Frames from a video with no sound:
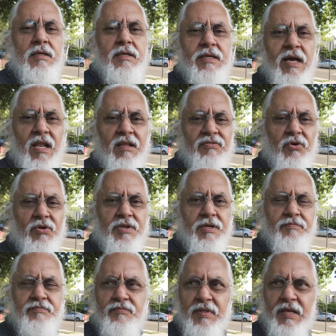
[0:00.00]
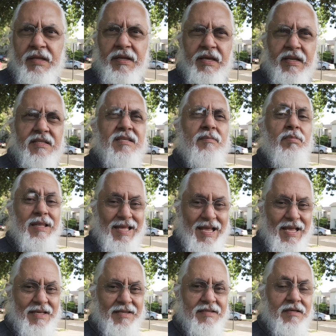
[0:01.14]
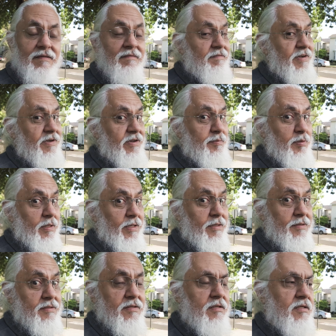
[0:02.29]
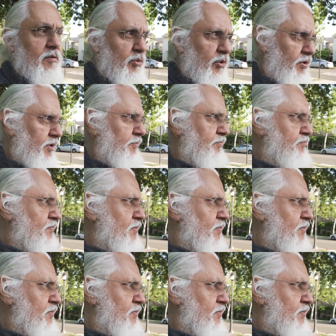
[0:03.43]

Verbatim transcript: California. And again, it's a planned, very planned community.